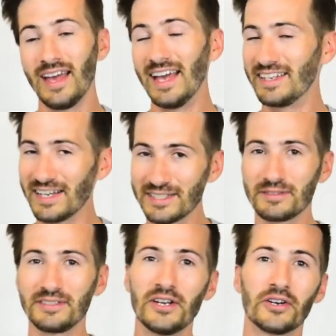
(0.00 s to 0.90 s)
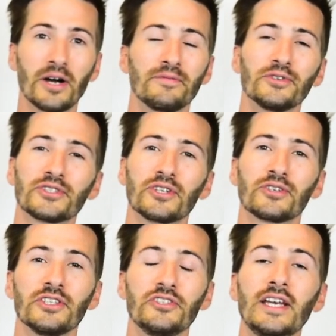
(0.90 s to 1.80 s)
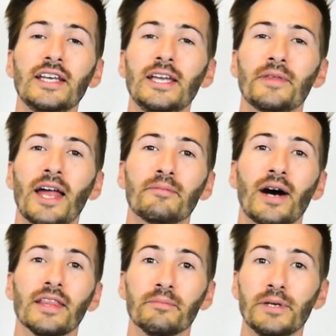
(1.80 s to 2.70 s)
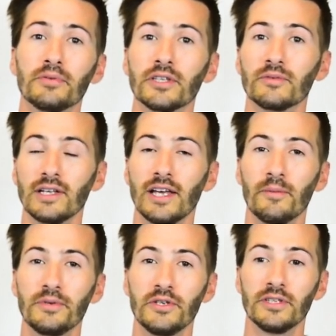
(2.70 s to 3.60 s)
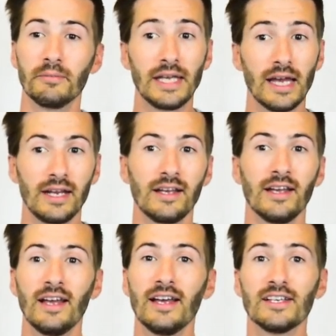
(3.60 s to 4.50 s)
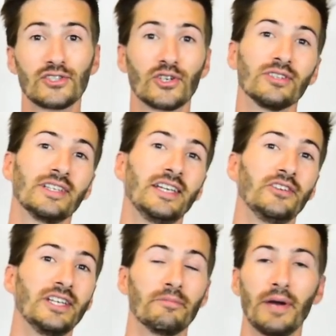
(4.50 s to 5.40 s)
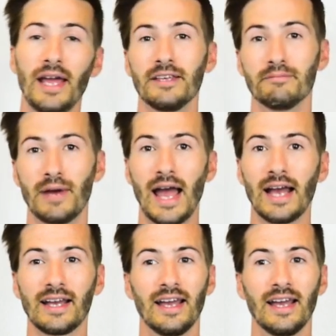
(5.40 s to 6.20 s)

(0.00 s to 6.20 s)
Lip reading: it does, you know, come full circle, and you need to keep that in mind. The people that really help you in the beginning, certainly you need to pay them back.